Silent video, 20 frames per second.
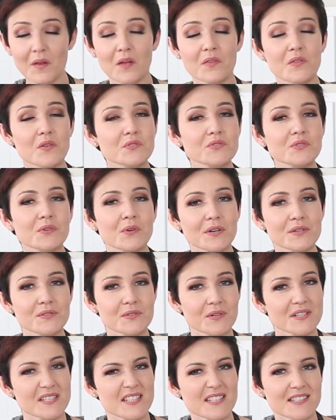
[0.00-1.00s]
Those corn
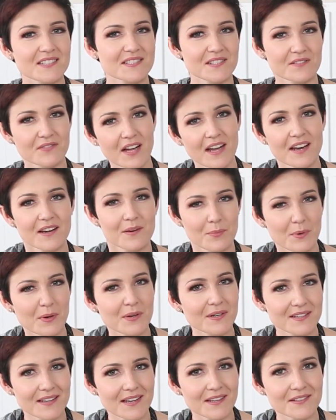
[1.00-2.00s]
tortillas have kind of
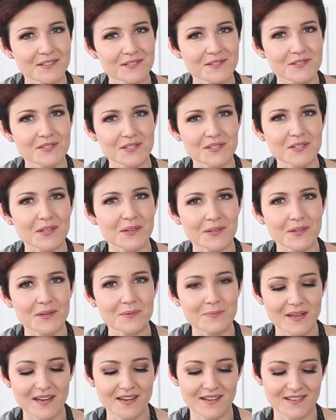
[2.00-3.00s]
broken down just a little
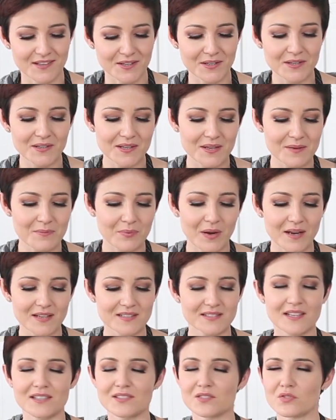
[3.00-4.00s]
bit in the cooking
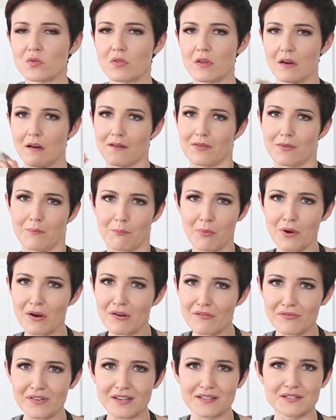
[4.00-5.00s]
process, so they are the
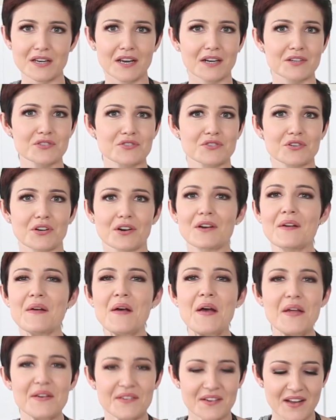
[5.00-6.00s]
perfect texture,
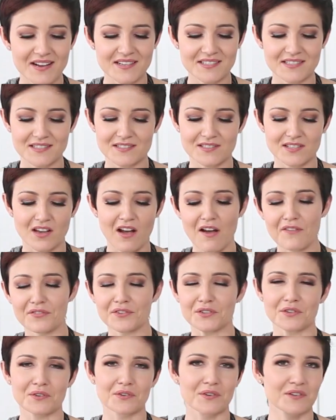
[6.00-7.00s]
nice and
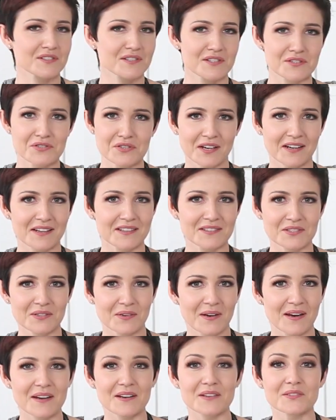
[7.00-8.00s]
soft, and of course the chicken's
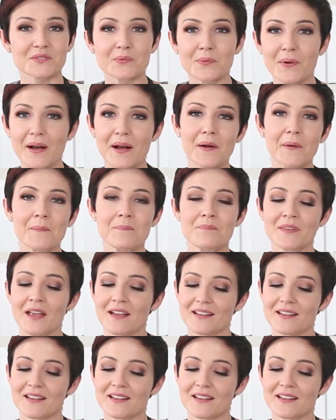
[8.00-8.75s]
great as well.